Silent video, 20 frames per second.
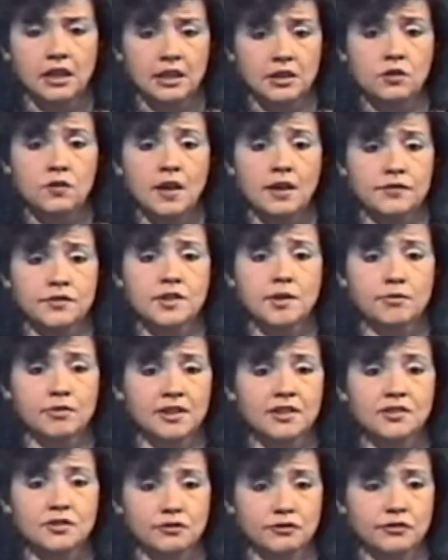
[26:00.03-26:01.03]
And you have
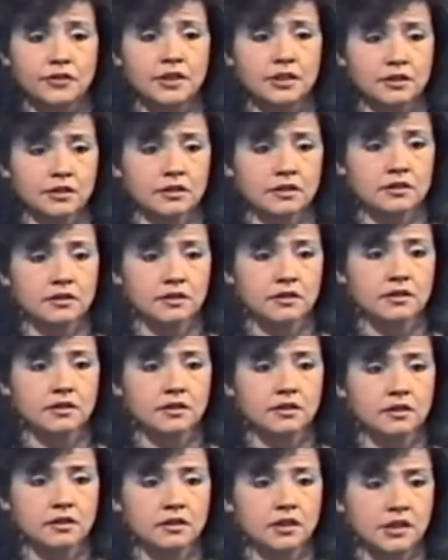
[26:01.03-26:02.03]
something to fear.
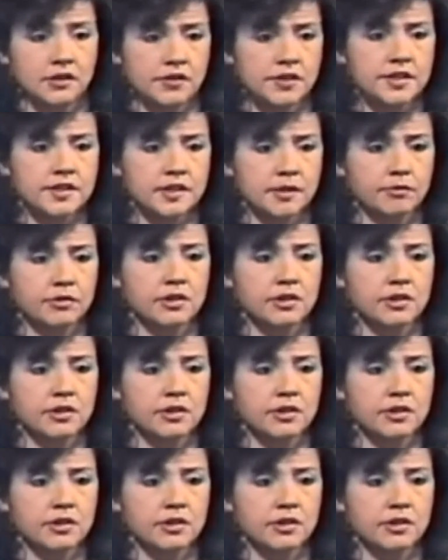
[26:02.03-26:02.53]
There is